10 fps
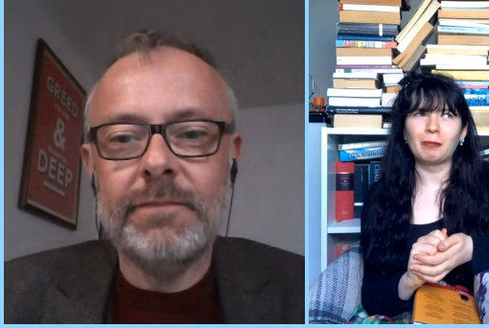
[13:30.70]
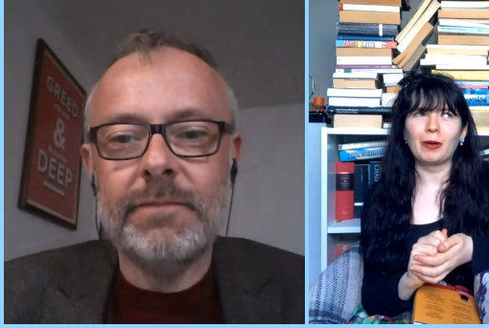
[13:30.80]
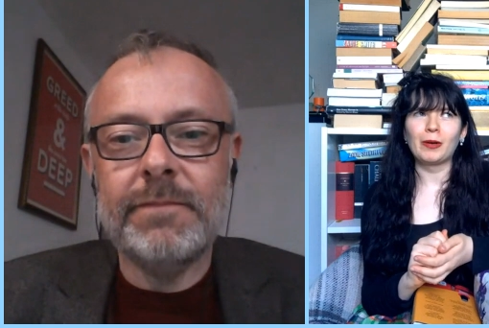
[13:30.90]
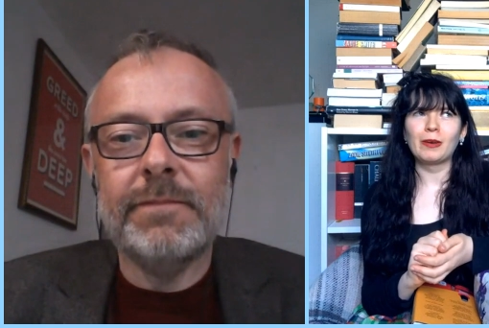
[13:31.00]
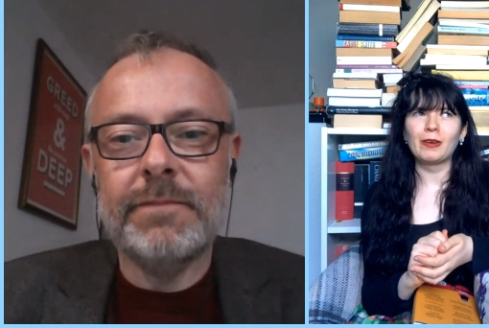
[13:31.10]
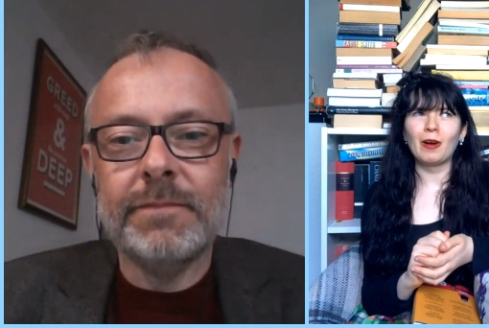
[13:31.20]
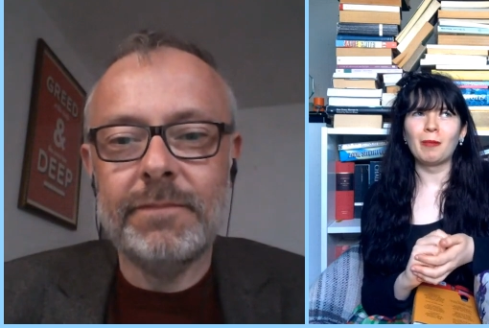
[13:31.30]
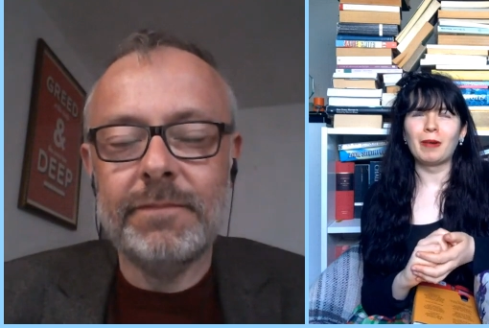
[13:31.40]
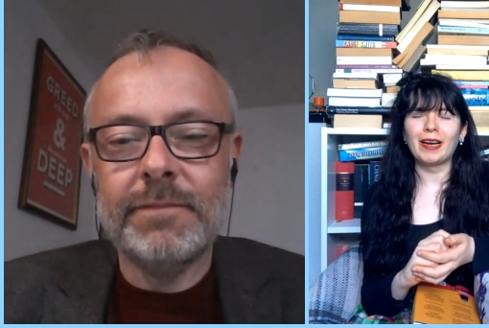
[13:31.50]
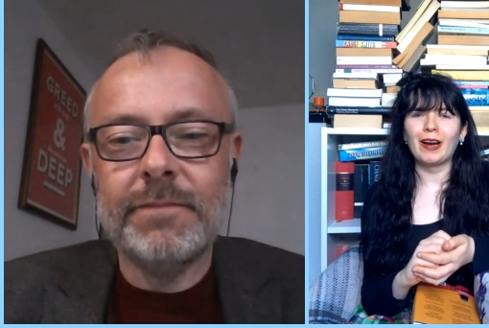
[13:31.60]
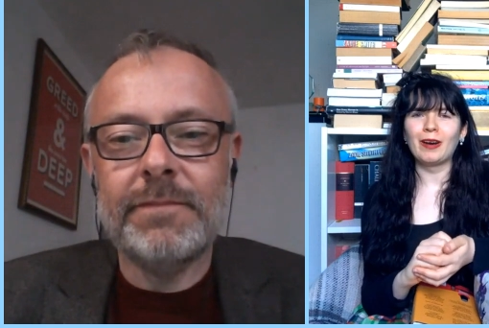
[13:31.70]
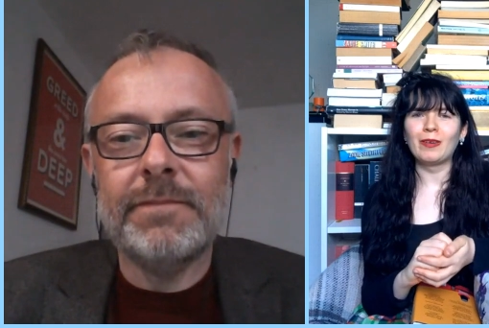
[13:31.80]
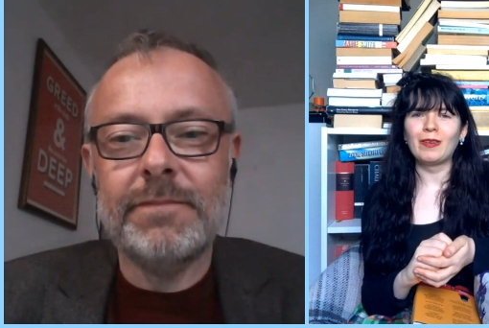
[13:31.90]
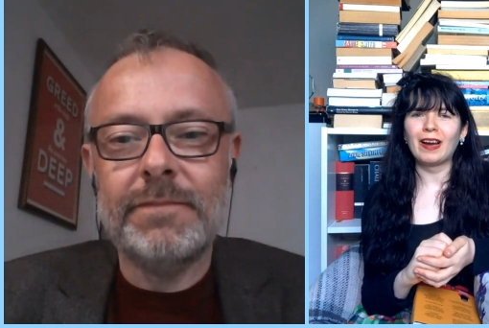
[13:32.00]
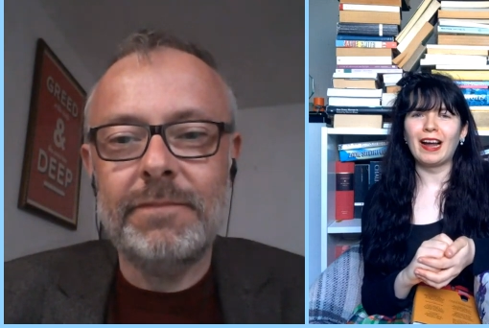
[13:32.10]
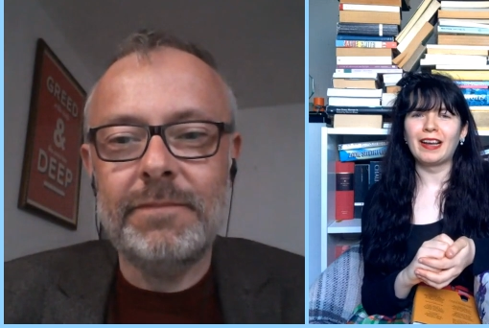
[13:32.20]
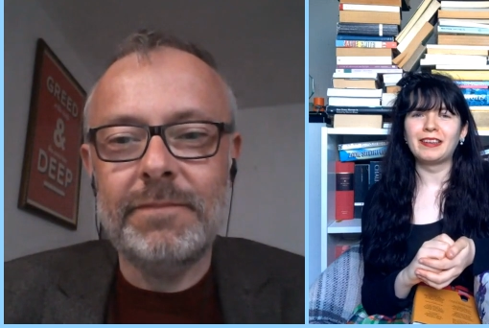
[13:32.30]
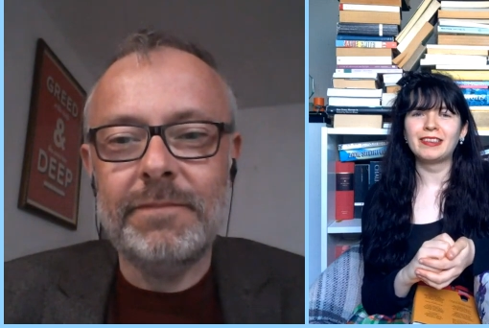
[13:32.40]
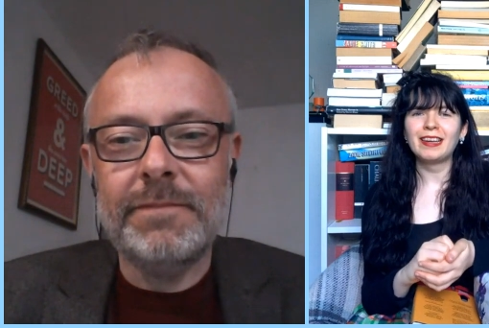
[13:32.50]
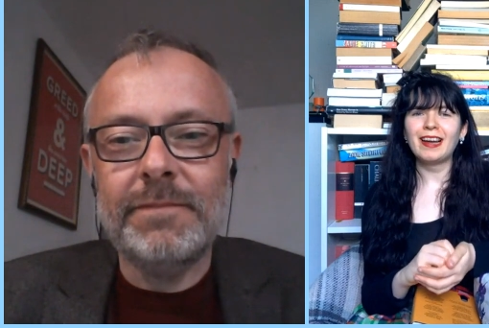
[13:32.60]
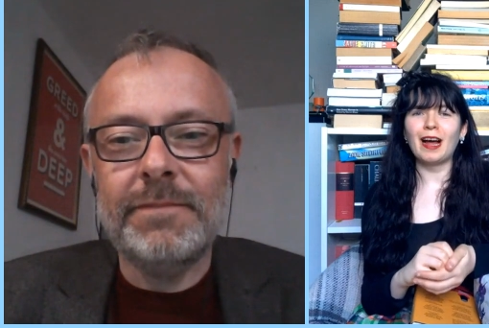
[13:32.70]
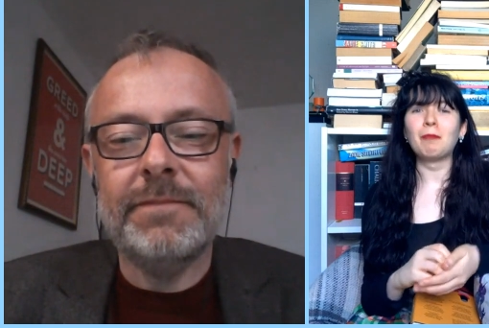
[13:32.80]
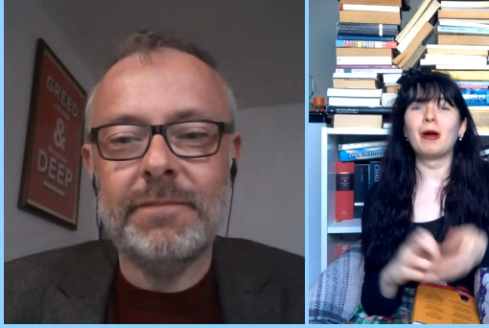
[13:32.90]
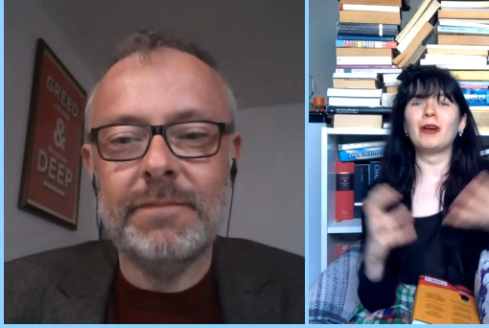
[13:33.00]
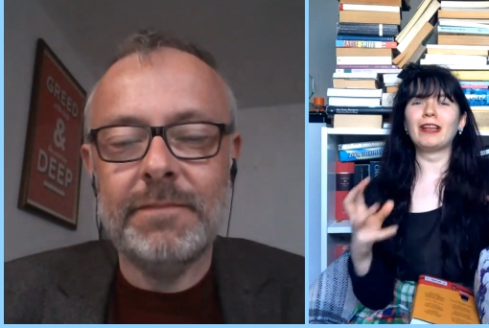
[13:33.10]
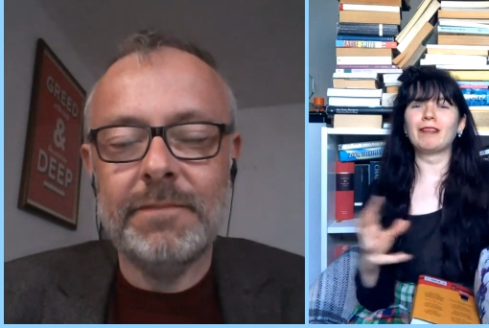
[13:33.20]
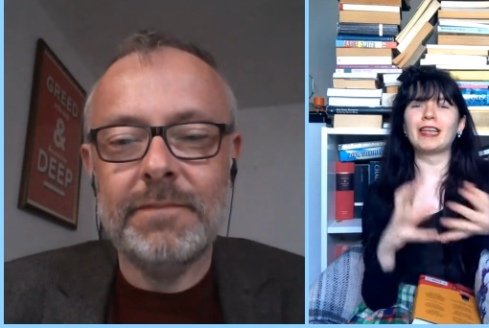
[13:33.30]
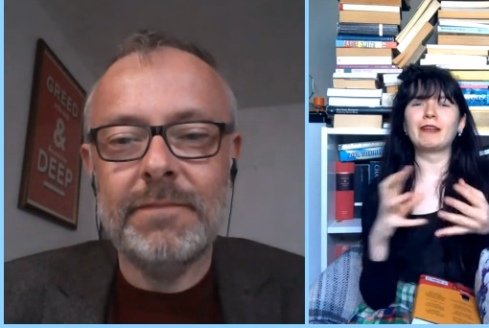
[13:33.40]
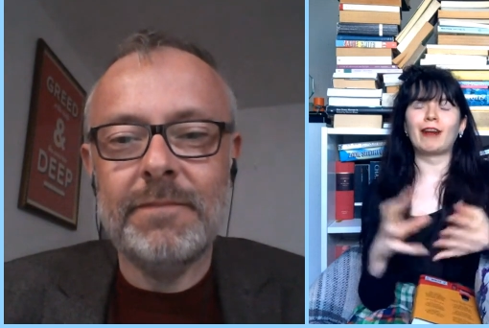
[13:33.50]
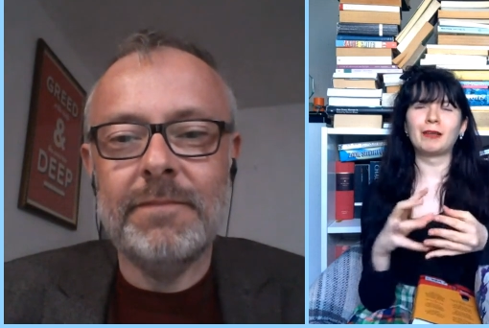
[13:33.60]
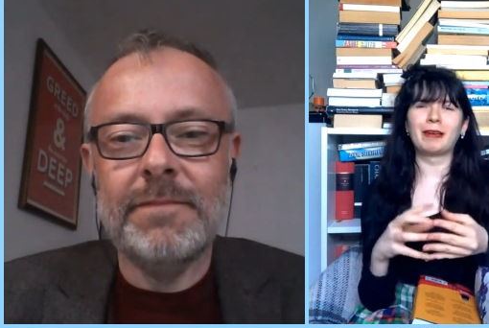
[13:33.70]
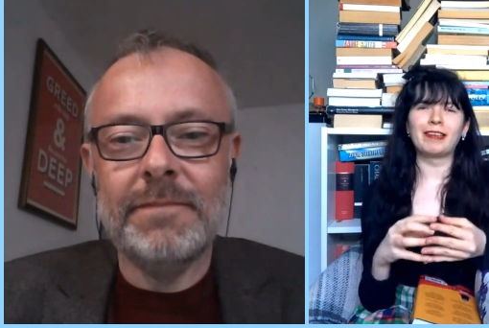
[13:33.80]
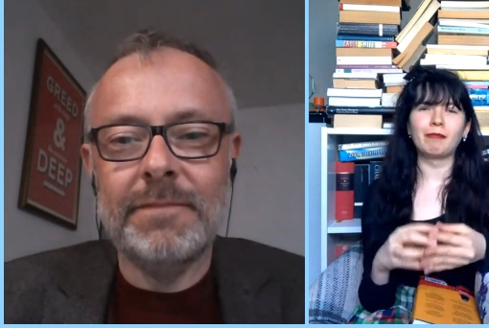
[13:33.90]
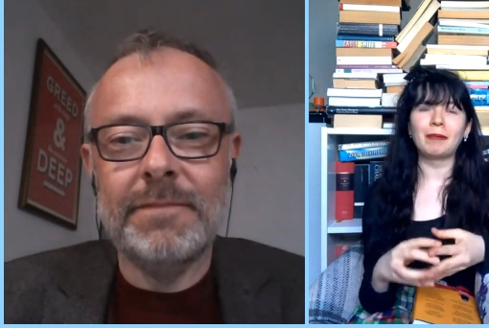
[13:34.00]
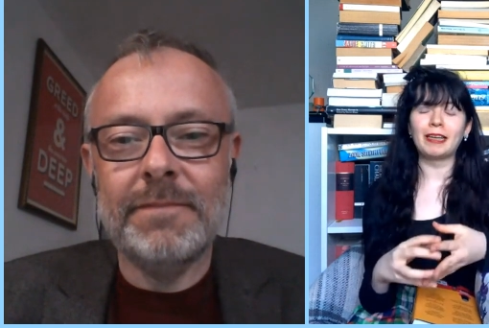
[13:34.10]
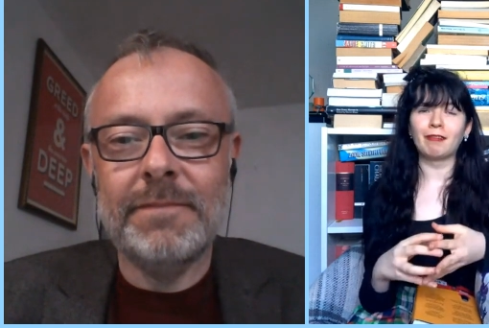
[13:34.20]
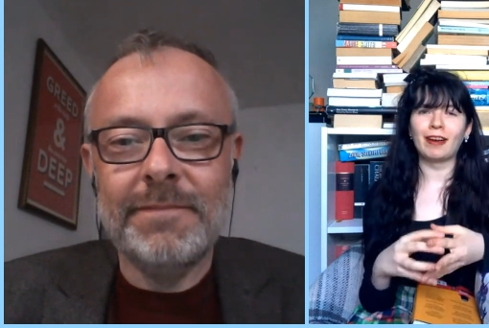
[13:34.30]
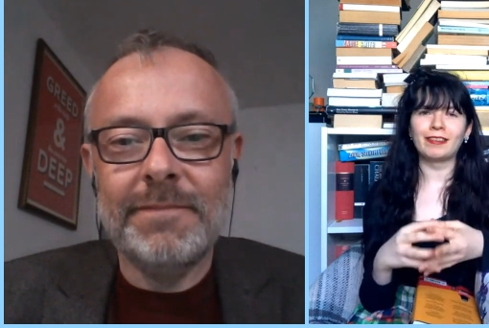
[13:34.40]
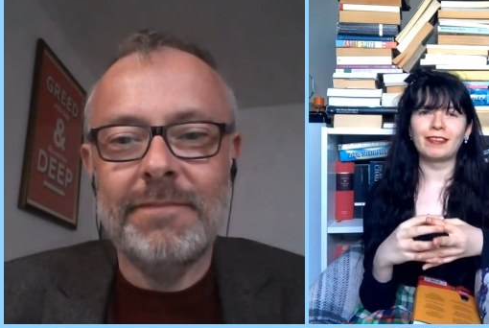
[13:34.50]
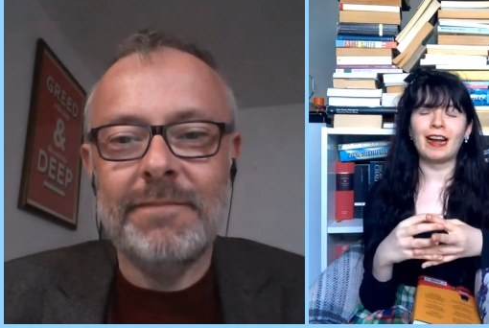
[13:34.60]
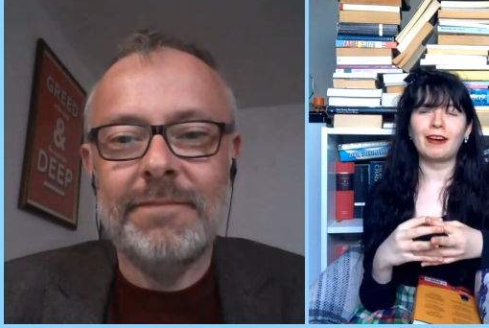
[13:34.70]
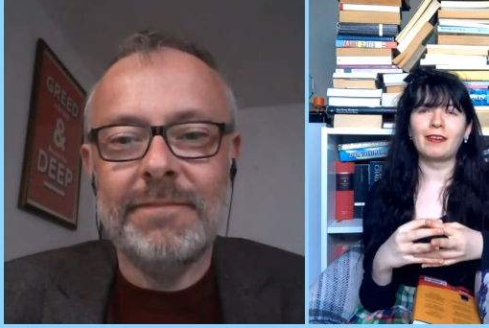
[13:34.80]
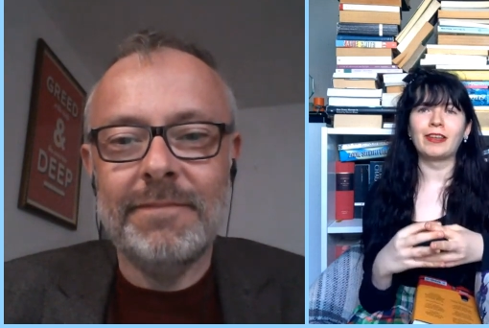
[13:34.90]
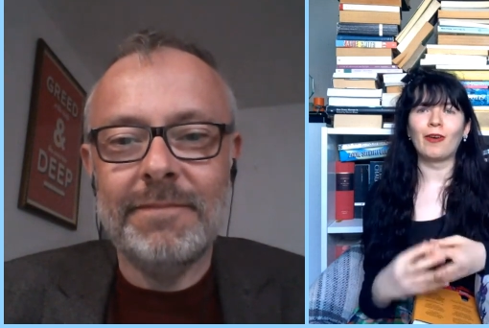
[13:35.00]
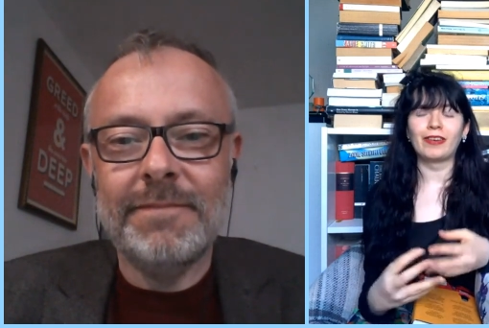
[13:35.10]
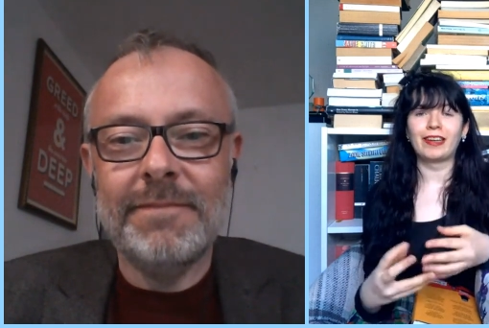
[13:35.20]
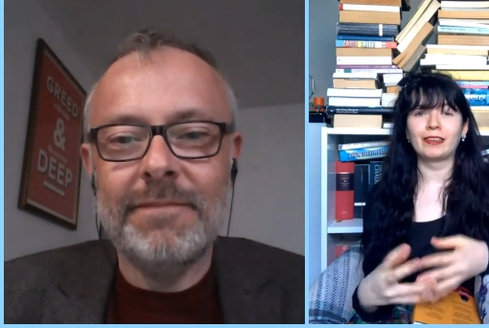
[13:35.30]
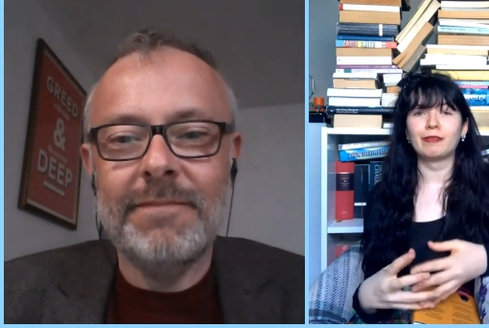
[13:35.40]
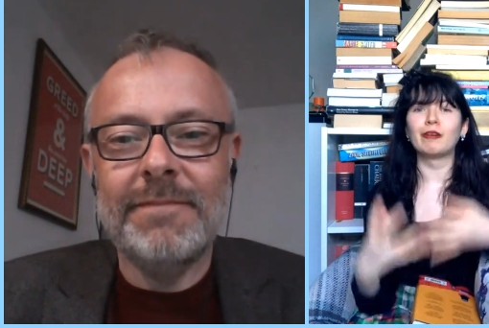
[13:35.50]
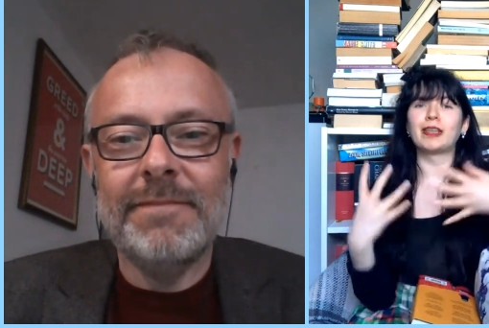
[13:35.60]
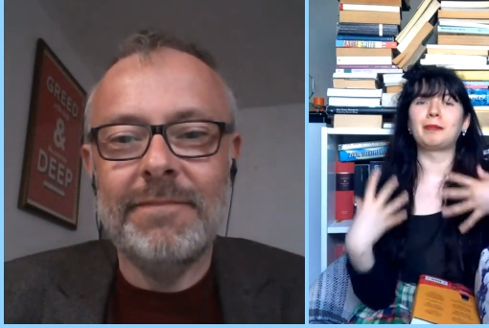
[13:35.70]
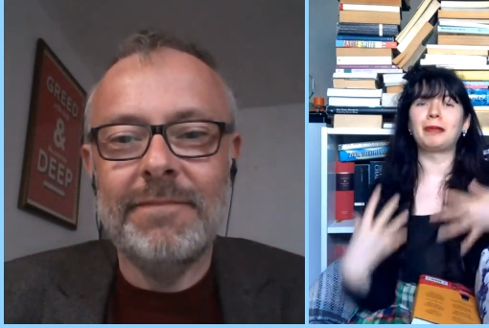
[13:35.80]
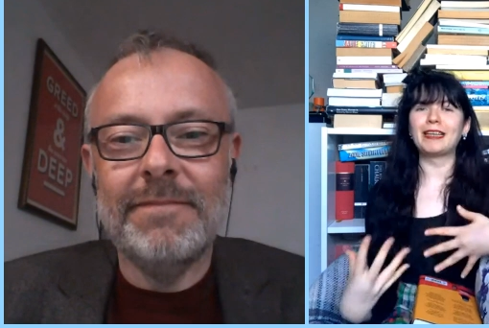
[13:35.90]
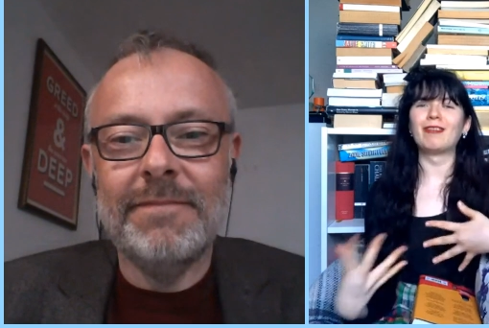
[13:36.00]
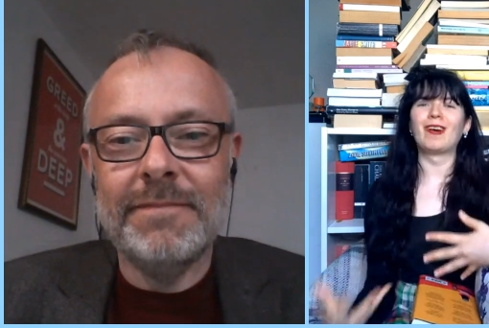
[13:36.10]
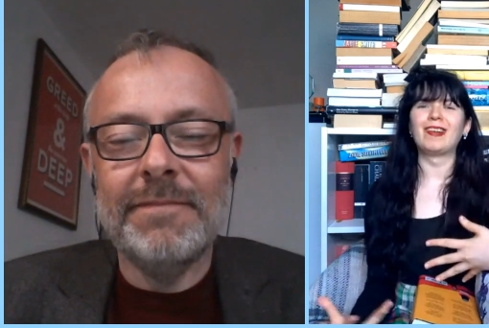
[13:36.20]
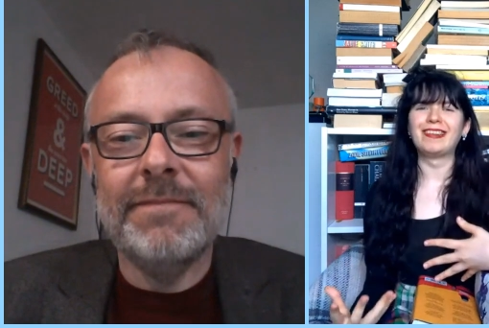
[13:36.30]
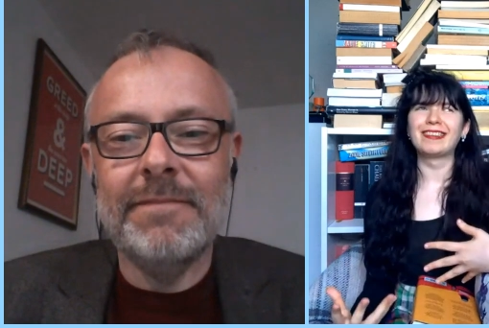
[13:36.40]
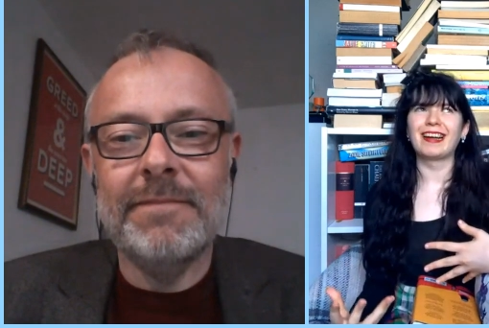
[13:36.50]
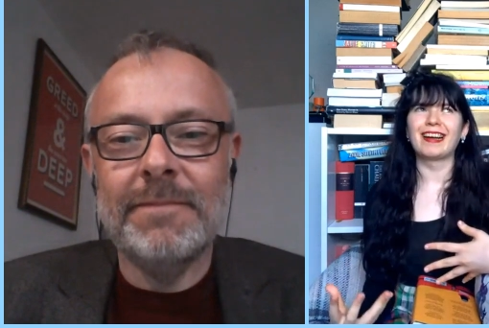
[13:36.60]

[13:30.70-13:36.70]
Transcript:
Speaker 1: wrote the book on my own, and I'm only really finding myself meeting writers now in the context of already being one.